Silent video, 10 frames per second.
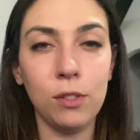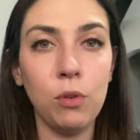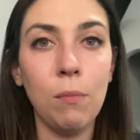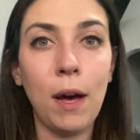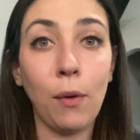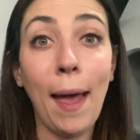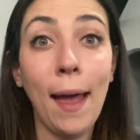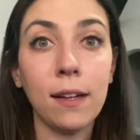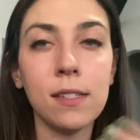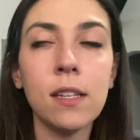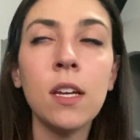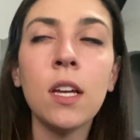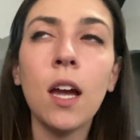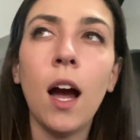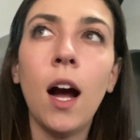it to a Model X.
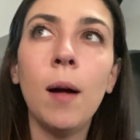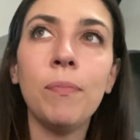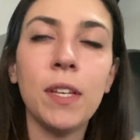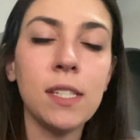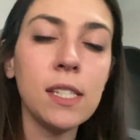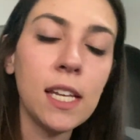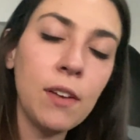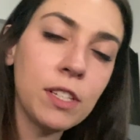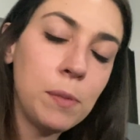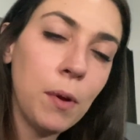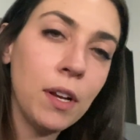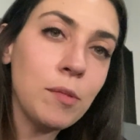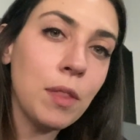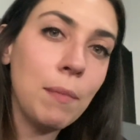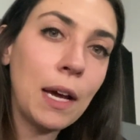And since I have experience
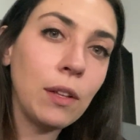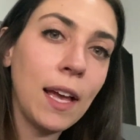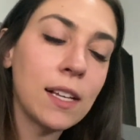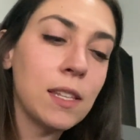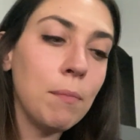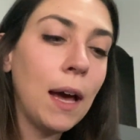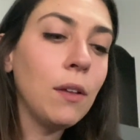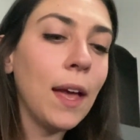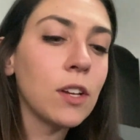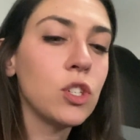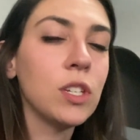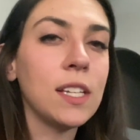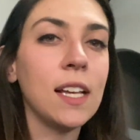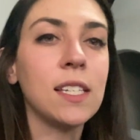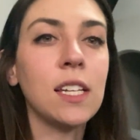with the Model X
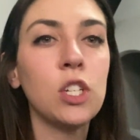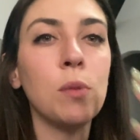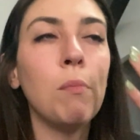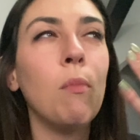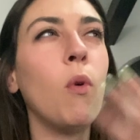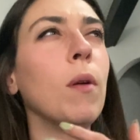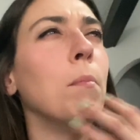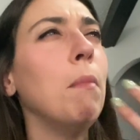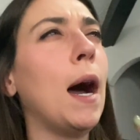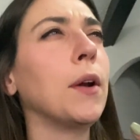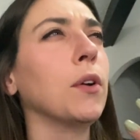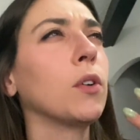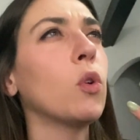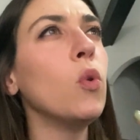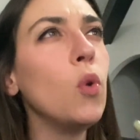just has such a more modern,
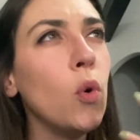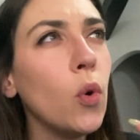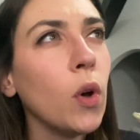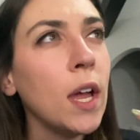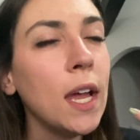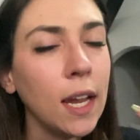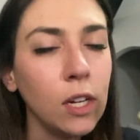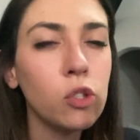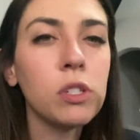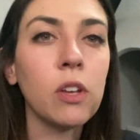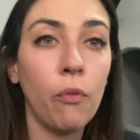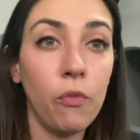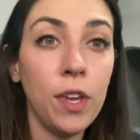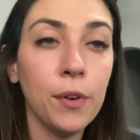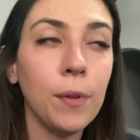cool, interesting
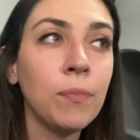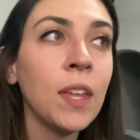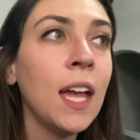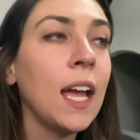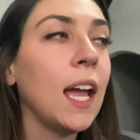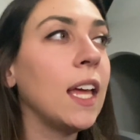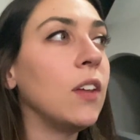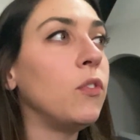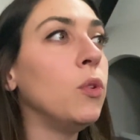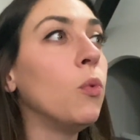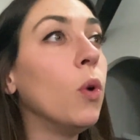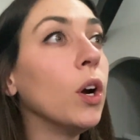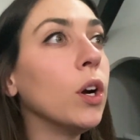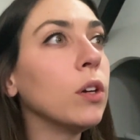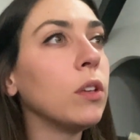feel. And if you
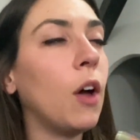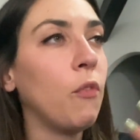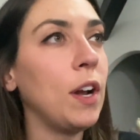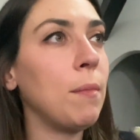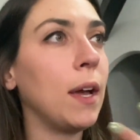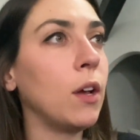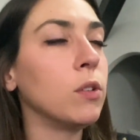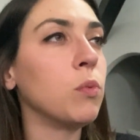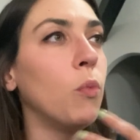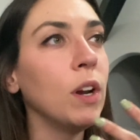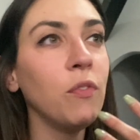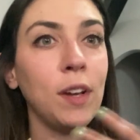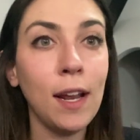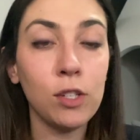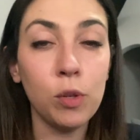were, a friend of mine goes, well, what if
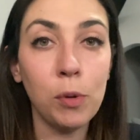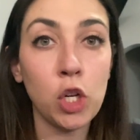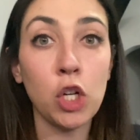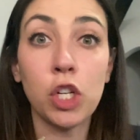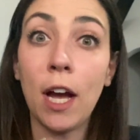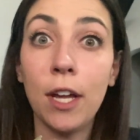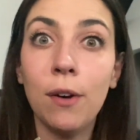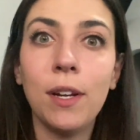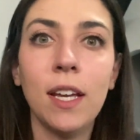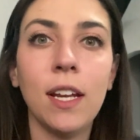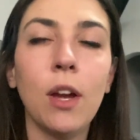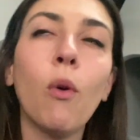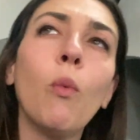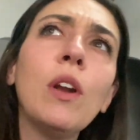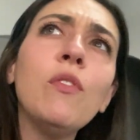it had a supercharged Coyote in it?
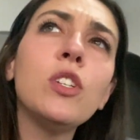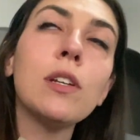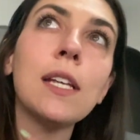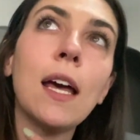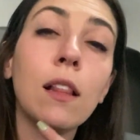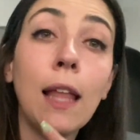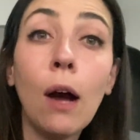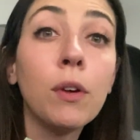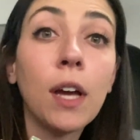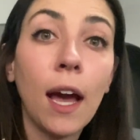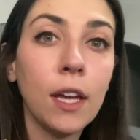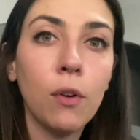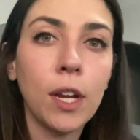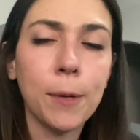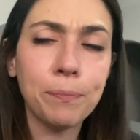Or what if it just had a loud
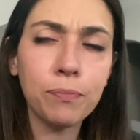Coyote?